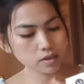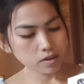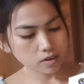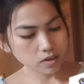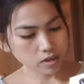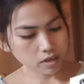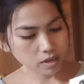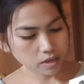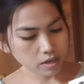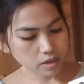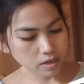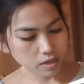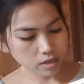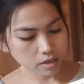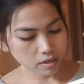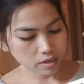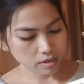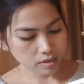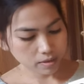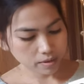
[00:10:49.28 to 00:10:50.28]

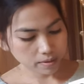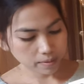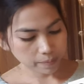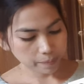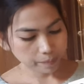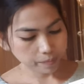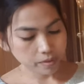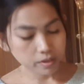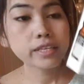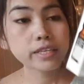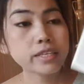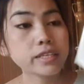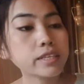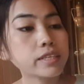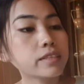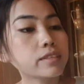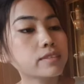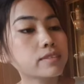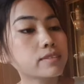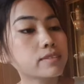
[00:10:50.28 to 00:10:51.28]
okay
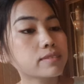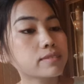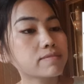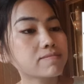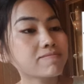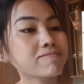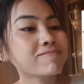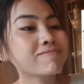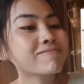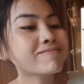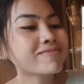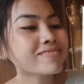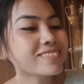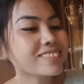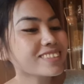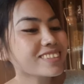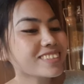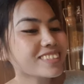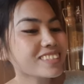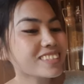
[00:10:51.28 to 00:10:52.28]
any
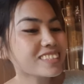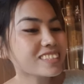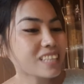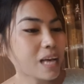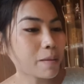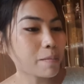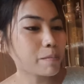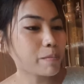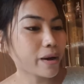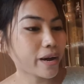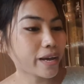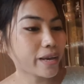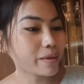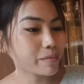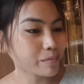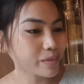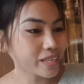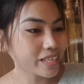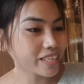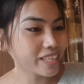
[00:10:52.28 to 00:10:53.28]
Some By
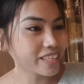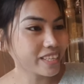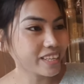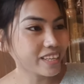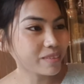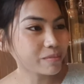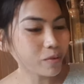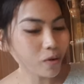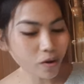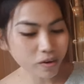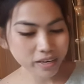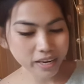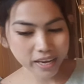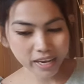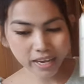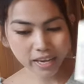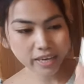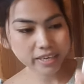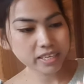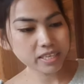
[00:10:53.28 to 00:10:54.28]
Mi Pong
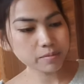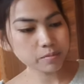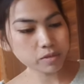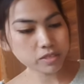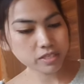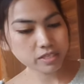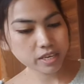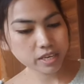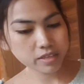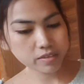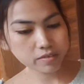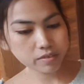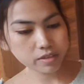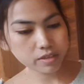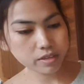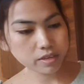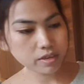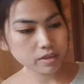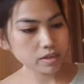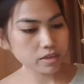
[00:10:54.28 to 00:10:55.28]
Rai and he must say it
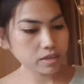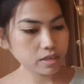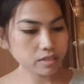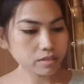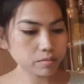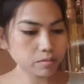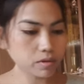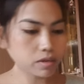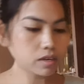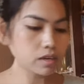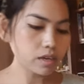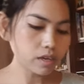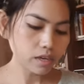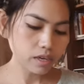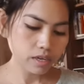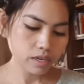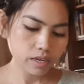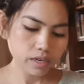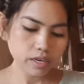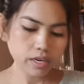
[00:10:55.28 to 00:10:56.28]
and it
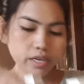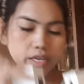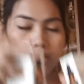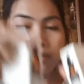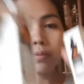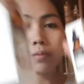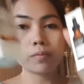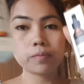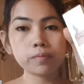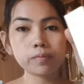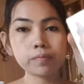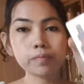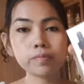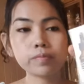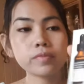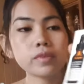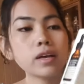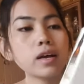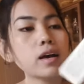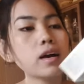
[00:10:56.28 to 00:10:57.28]
and it
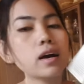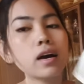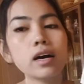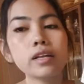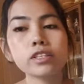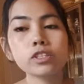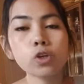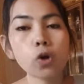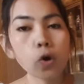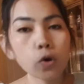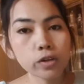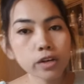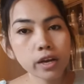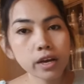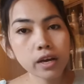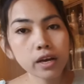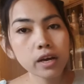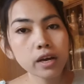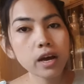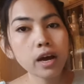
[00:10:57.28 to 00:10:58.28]

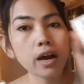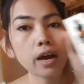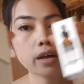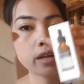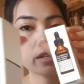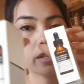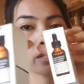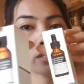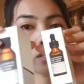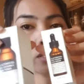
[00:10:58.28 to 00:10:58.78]
toner and